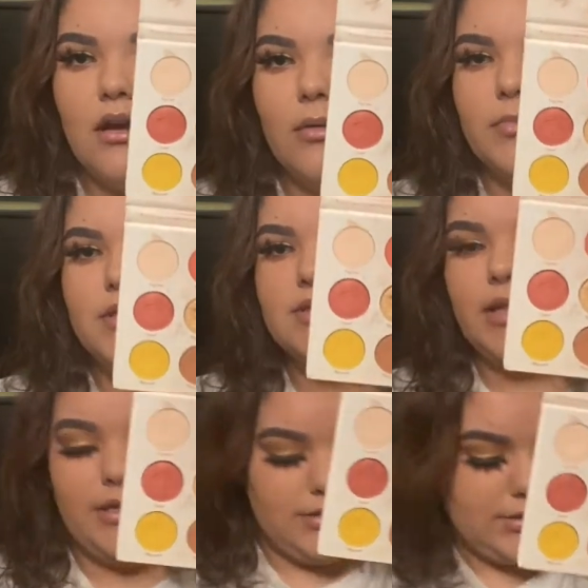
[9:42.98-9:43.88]
Because
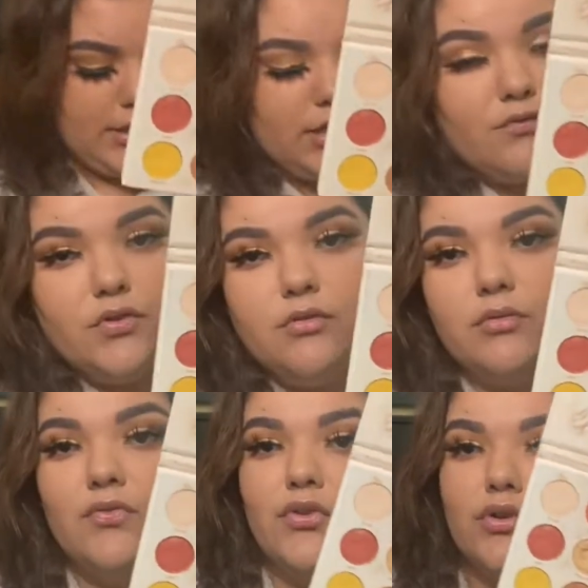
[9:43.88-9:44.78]
like I said, if
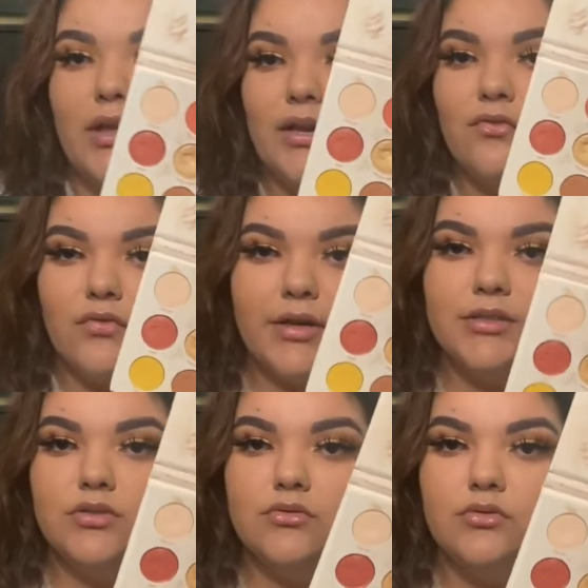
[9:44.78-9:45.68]
you're like afraid
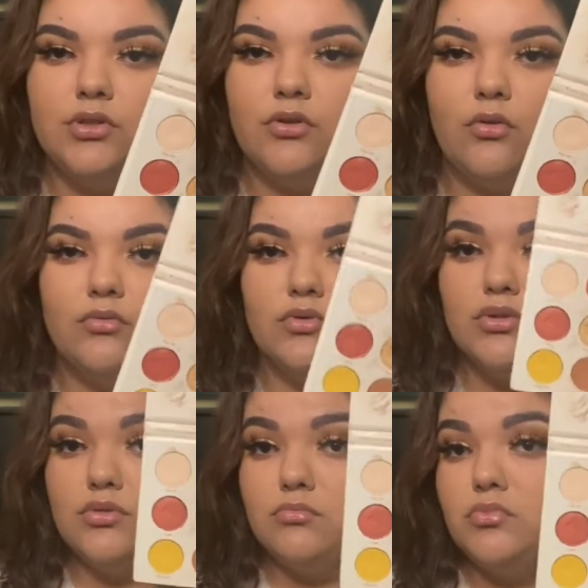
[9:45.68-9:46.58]
to, you know,
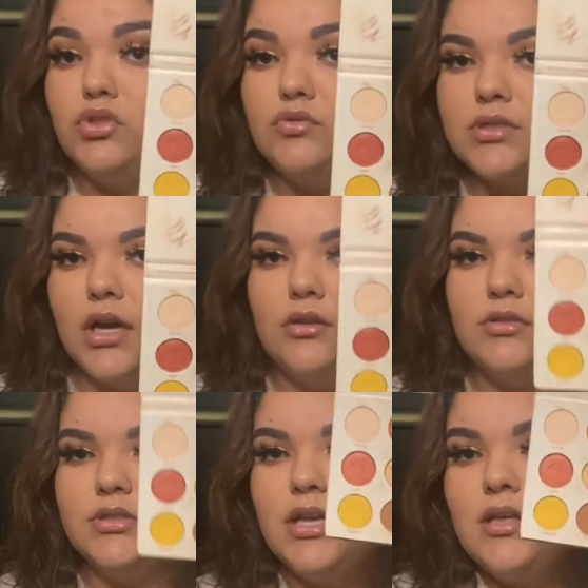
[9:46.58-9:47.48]
use
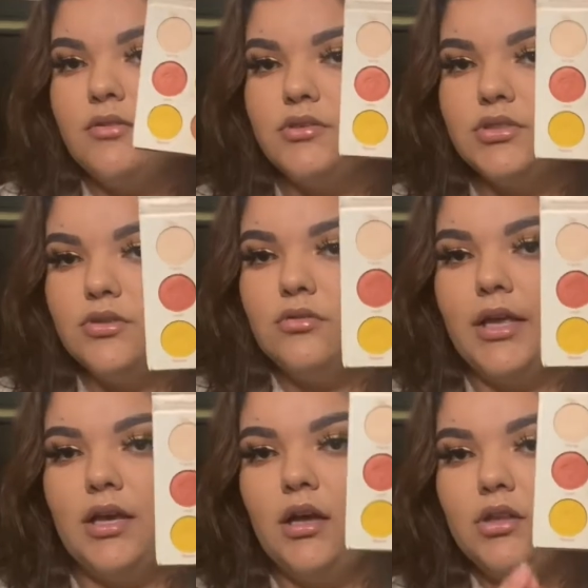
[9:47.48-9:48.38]
colors, there's still
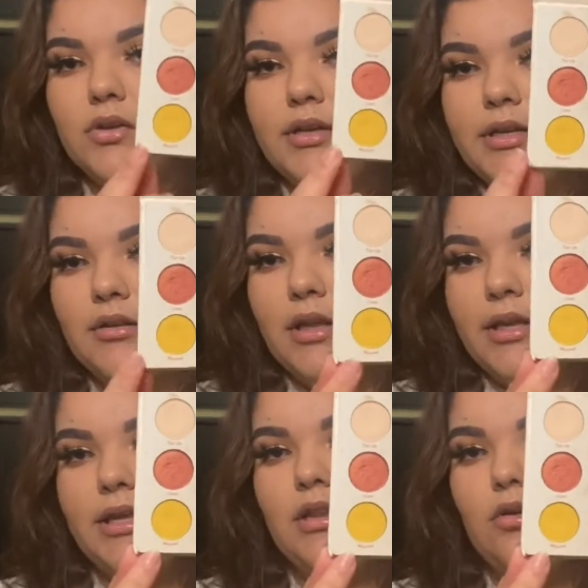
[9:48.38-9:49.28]
like color in here
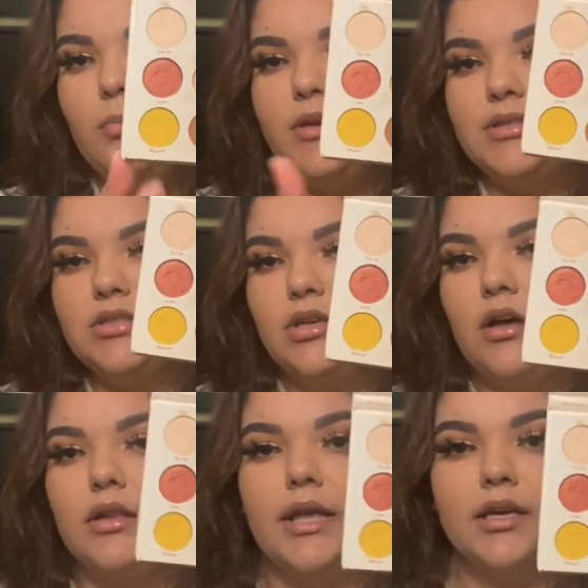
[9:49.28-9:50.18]
like yellow, but it's
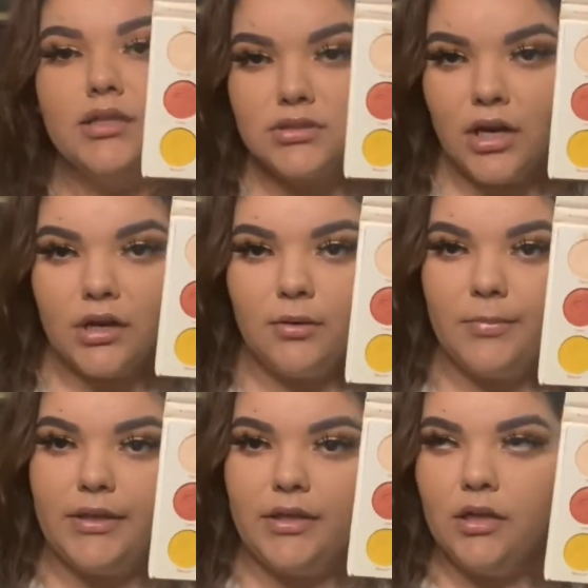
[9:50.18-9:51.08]
not gonna
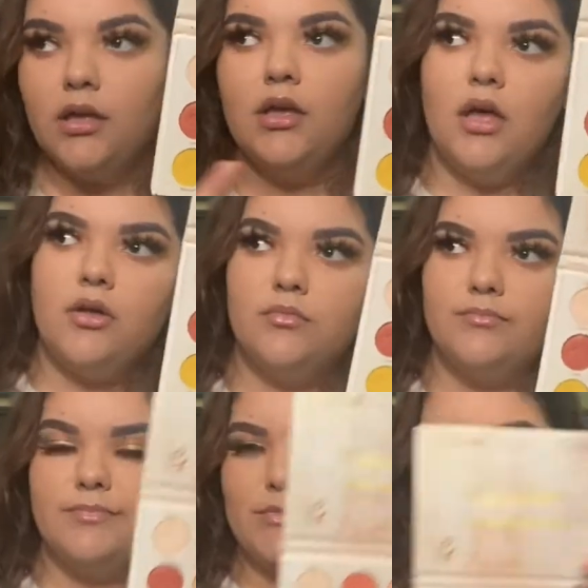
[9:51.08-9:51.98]
be
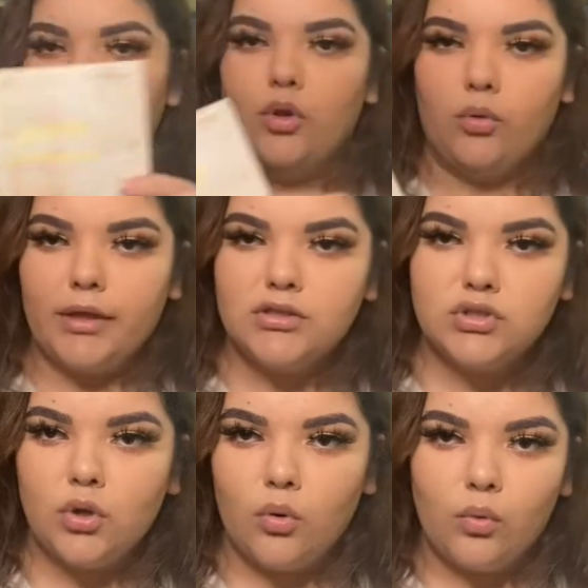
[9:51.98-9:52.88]
you know, like
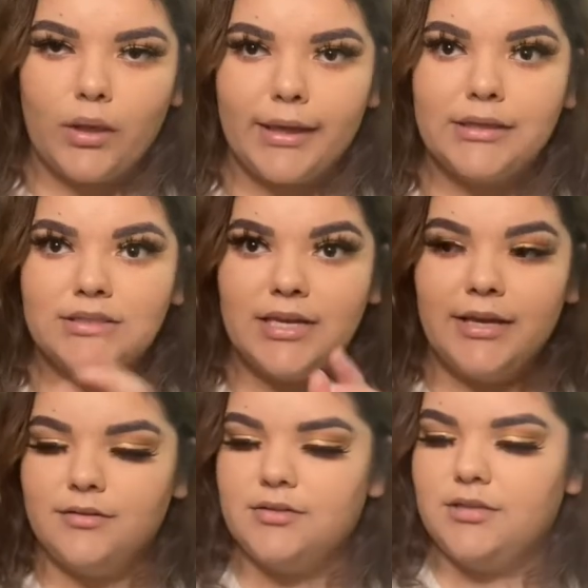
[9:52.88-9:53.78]
so like
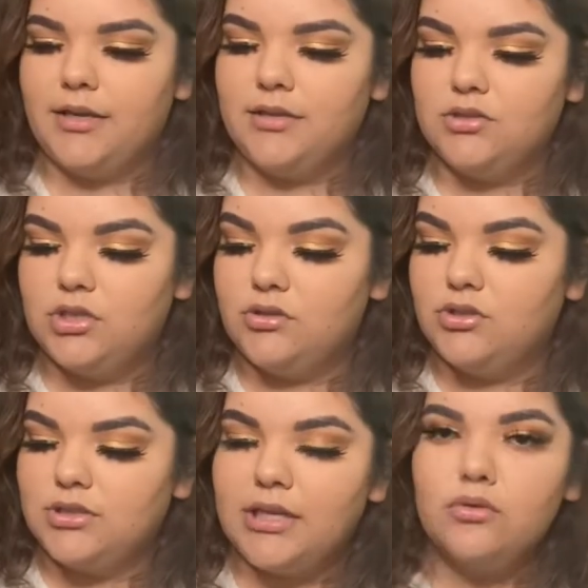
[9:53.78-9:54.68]
intense. Like they're
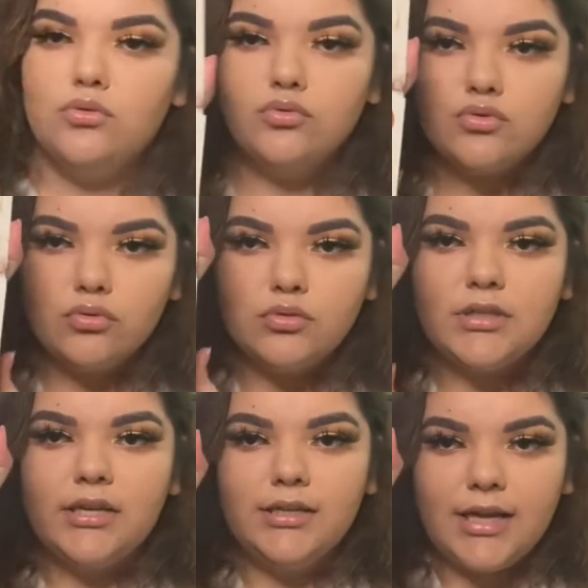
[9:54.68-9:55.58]
just like neutrals,
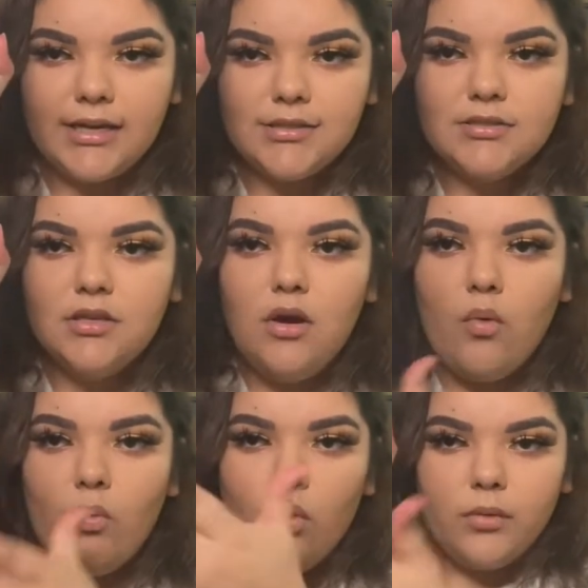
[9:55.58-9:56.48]
like nice
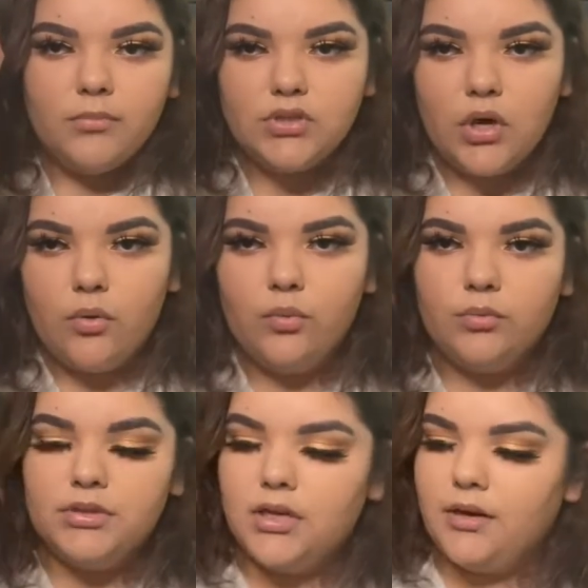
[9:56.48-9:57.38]
warm toned